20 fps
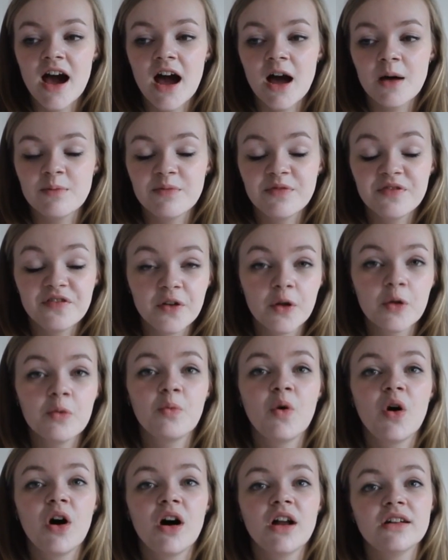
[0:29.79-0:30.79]
film
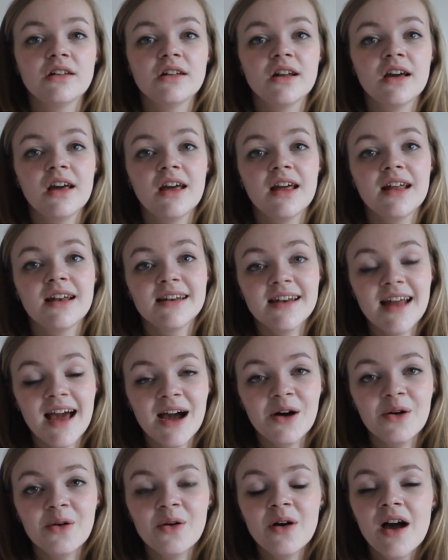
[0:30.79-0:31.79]
one
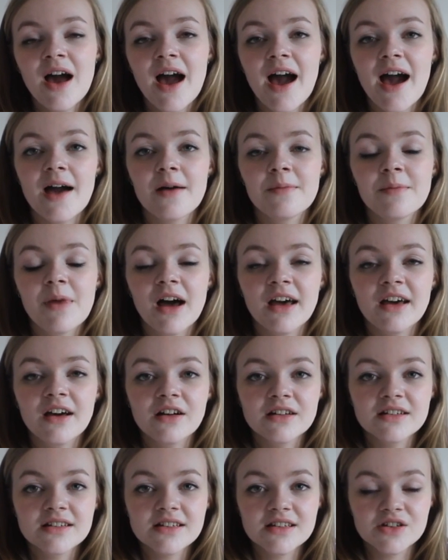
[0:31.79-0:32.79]
now. I
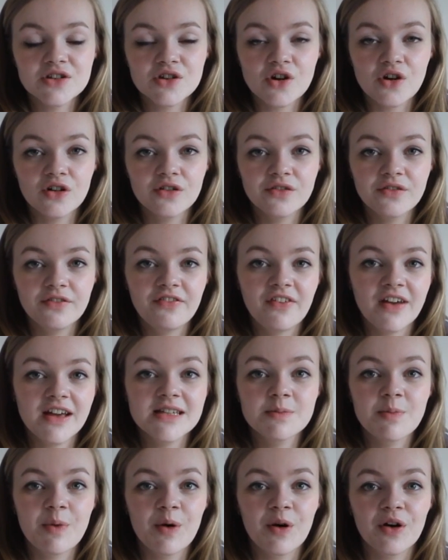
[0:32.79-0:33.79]
asked on
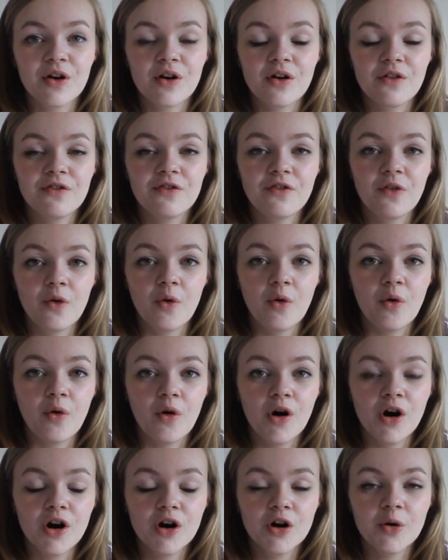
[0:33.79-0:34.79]
Facebook
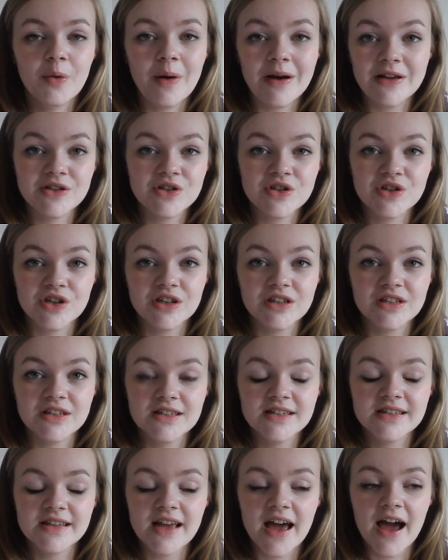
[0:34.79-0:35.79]
for
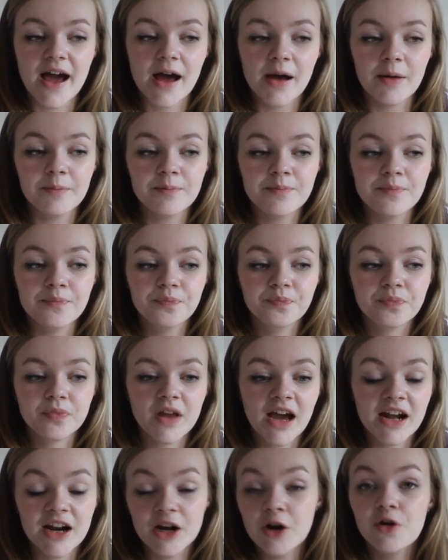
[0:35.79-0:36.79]
questions, and
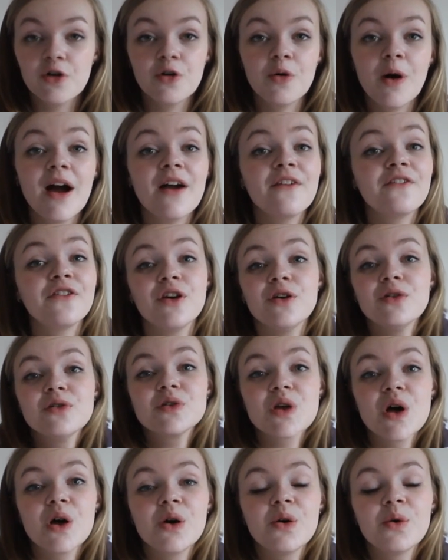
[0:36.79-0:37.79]
I got quite a few,
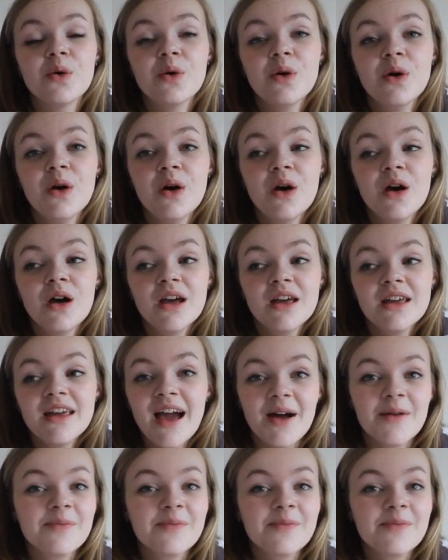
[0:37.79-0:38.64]
so yeah,